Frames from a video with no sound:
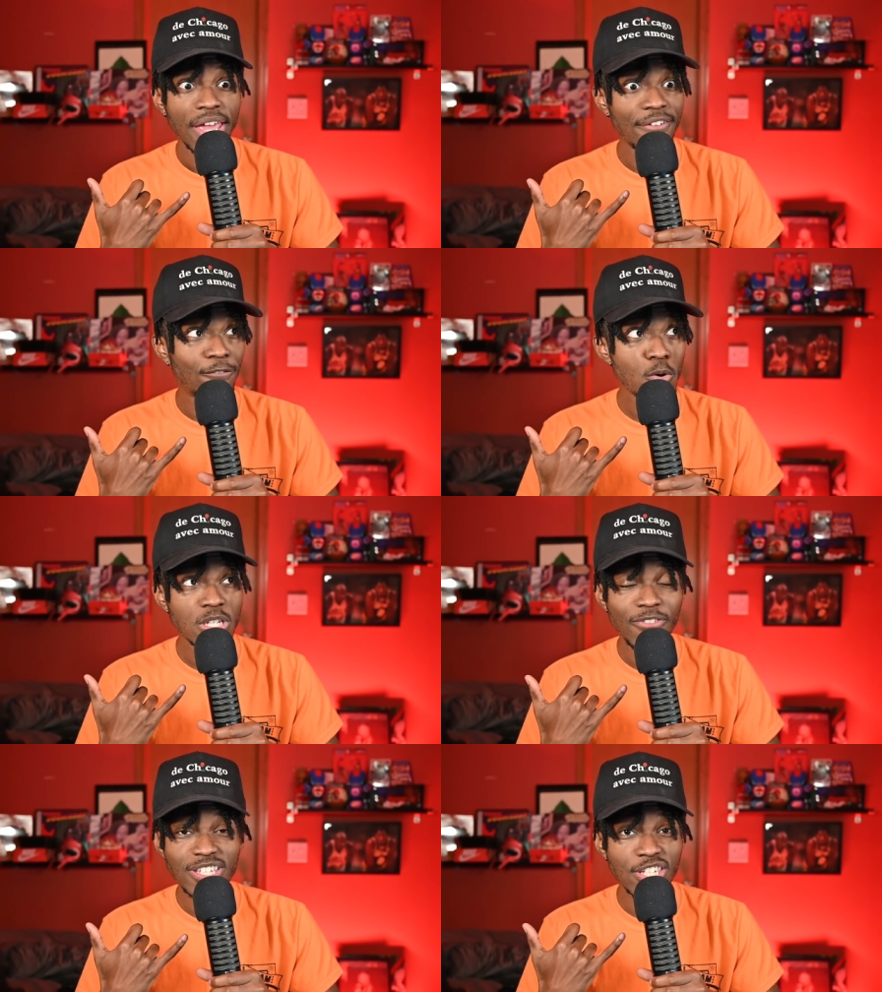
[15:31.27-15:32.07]
If
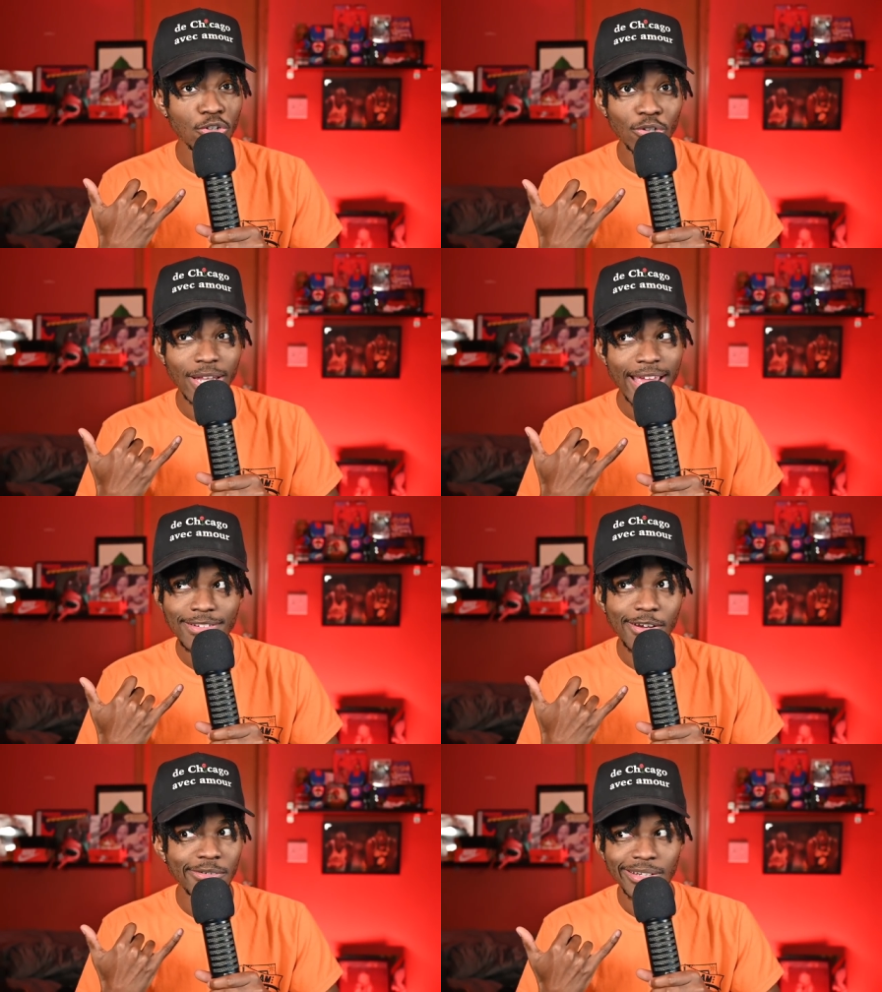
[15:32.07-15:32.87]
Vucevic is in
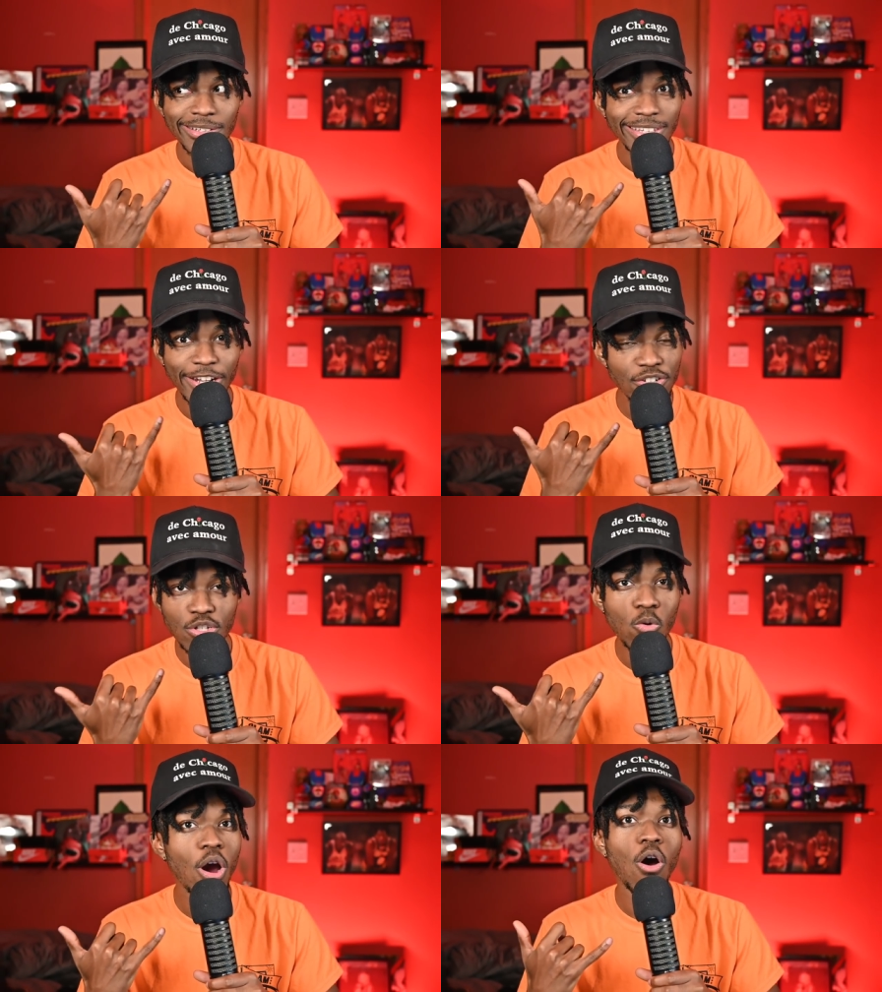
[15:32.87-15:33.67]
Orlando, there's
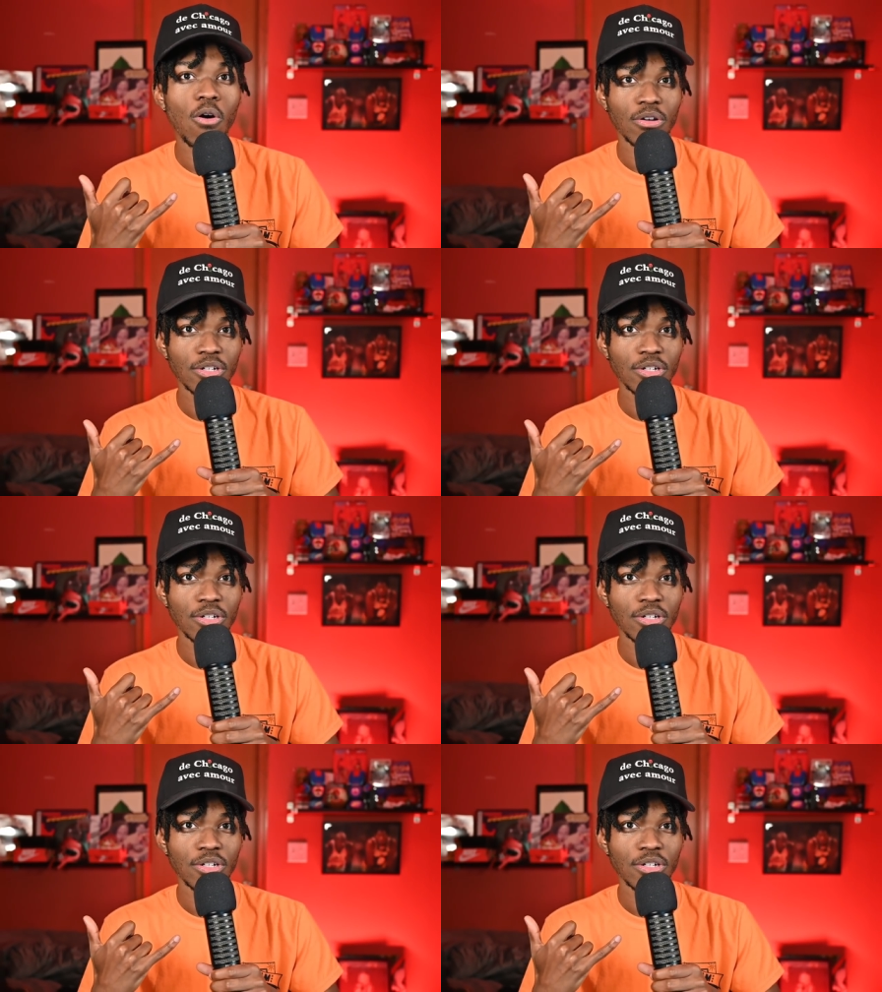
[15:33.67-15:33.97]
no call.